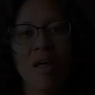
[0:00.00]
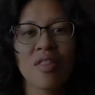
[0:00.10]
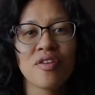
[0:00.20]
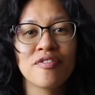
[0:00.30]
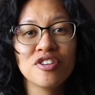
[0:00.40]

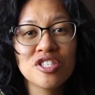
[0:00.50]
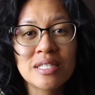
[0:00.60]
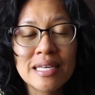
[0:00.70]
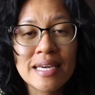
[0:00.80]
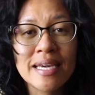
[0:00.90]
The first
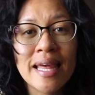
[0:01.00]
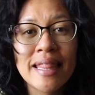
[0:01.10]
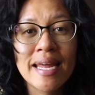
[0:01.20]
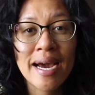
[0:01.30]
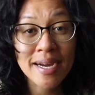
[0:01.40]
thing
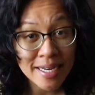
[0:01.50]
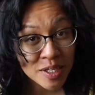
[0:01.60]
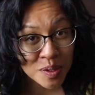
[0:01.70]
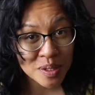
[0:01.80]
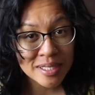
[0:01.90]
that I
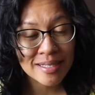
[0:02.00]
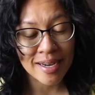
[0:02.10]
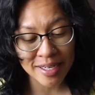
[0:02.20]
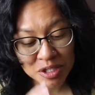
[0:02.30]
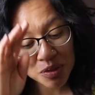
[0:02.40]
notice
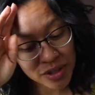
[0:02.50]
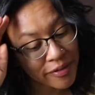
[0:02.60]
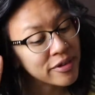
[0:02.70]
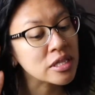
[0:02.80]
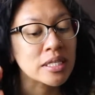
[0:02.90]
I do
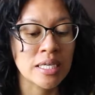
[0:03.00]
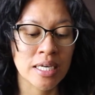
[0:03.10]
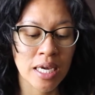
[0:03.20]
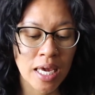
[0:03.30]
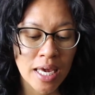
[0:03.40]

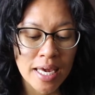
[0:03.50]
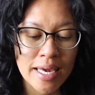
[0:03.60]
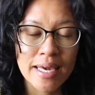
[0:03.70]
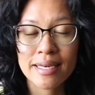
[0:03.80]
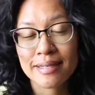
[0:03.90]
differently
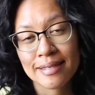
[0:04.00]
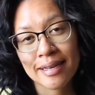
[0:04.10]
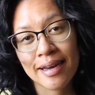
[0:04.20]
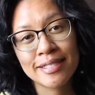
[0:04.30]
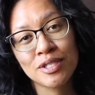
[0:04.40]
is
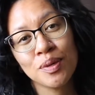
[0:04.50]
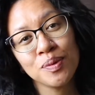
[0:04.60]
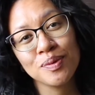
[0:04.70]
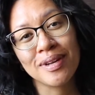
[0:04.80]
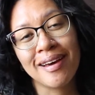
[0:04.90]
I
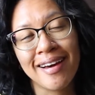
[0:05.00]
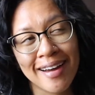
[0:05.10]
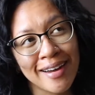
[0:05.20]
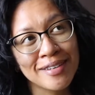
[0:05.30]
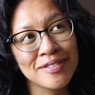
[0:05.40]
don't
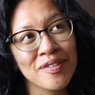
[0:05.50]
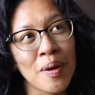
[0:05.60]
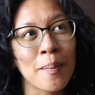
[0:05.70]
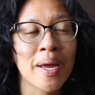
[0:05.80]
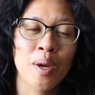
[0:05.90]

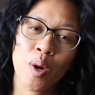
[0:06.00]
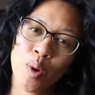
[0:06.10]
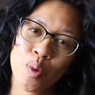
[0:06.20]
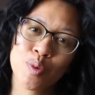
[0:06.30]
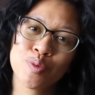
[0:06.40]
have my
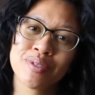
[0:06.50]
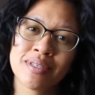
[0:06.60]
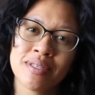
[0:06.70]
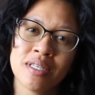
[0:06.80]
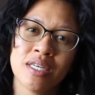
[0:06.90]

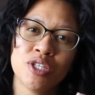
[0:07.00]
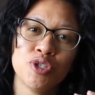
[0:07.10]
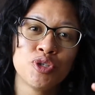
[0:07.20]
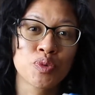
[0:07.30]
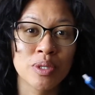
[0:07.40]
own
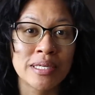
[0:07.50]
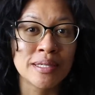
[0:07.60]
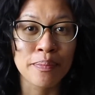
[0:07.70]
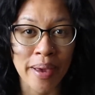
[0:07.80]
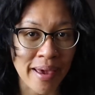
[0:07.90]

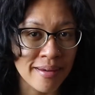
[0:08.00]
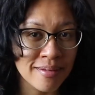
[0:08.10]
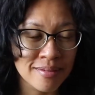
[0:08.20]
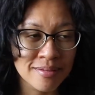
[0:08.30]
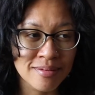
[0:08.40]
drill pen.
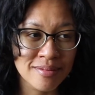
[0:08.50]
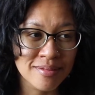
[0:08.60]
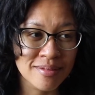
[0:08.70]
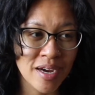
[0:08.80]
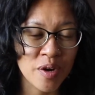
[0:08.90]

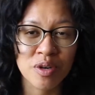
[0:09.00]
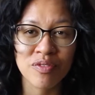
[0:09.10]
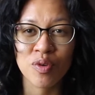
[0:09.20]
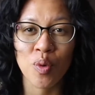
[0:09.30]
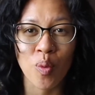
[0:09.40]
I don't
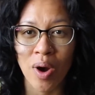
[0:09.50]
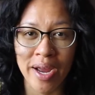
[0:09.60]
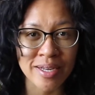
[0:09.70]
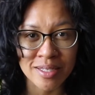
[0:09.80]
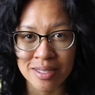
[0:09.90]
even know why
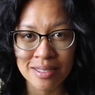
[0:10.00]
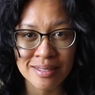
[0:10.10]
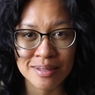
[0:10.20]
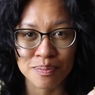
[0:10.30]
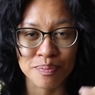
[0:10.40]
I did
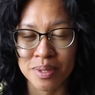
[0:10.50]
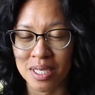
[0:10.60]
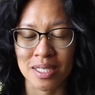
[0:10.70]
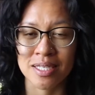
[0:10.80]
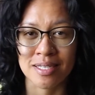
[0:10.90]
this
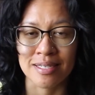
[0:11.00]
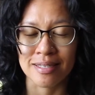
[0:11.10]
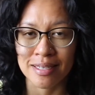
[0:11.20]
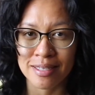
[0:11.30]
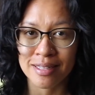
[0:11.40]
because it doesn't
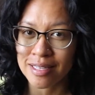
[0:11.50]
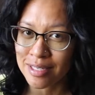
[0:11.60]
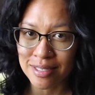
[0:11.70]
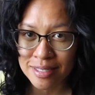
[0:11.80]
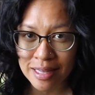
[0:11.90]
need
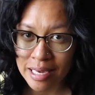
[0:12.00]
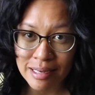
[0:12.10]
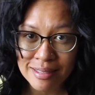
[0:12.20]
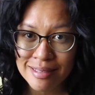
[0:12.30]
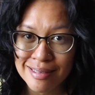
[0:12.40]
these
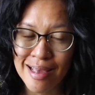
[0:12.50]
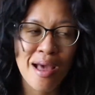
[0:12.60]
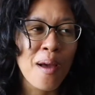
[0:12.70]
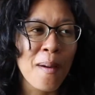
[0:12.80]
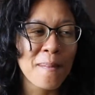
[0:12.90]
things.
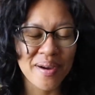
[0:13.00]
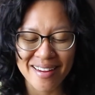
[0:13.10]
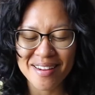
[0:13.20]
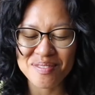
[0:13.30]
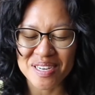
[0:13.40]
But
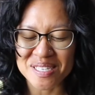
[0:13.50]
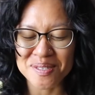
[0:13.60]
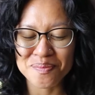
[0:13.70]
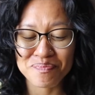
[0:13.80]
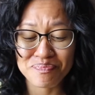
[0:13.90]
anyways,